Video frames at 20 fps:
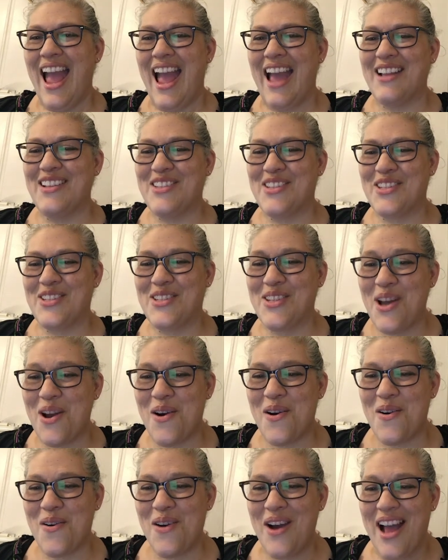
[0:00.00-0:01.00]
And
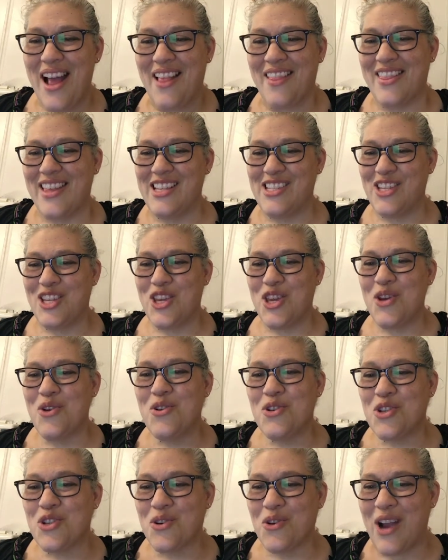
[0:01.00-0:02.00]
so this huge